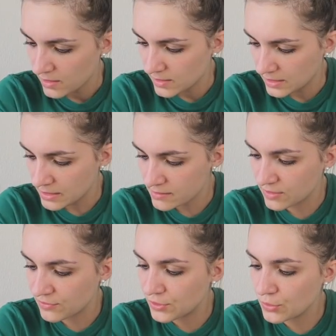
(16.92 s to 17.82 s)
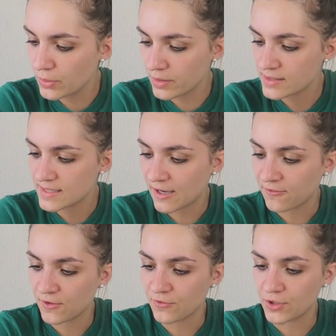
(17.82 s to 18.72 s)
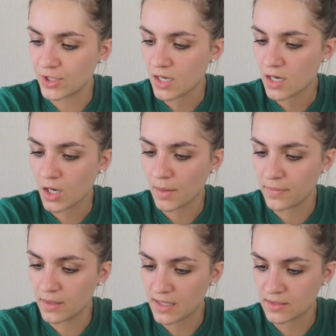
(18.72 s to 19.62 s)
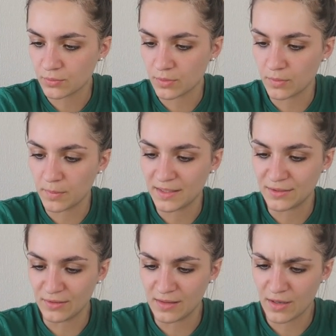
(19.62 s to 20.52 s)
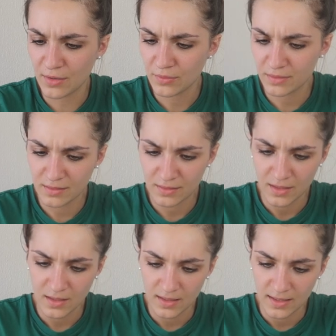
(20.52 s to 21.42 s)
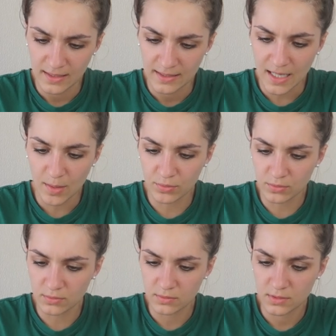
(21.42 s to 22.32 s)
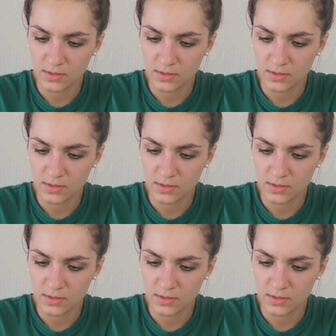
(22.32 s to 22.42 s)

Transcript: Here's a few words I found for y'all. Hope the last one will make you loud. Caboodle.